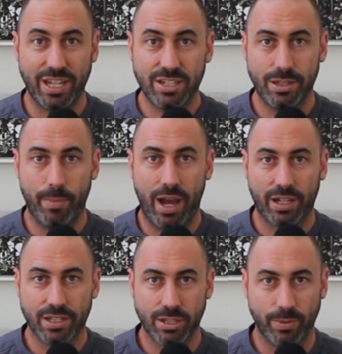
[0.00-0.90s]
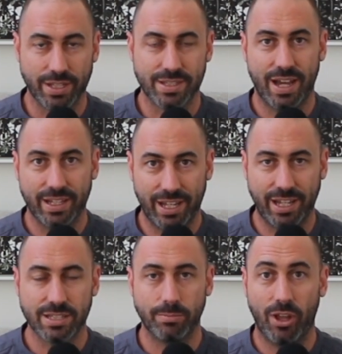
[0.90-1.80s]
into the market so we can start
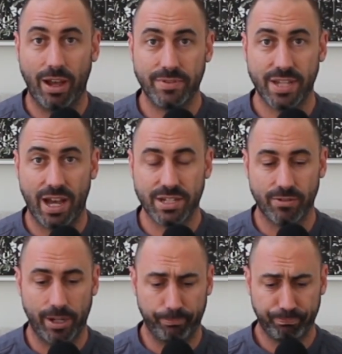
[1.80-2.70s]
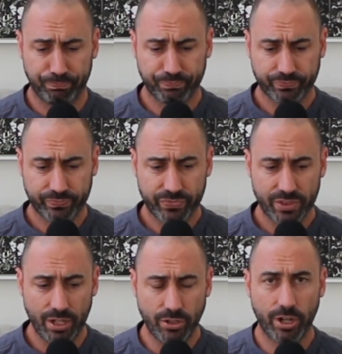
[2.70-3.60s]
getting some live data in.
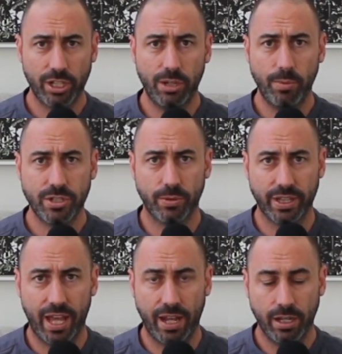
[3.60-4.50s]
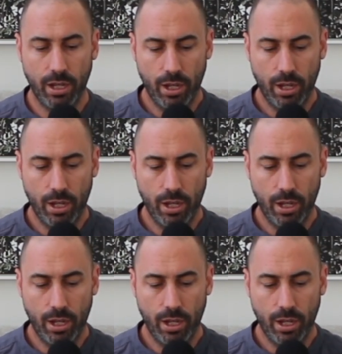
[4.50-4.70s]
Not only are we doing that,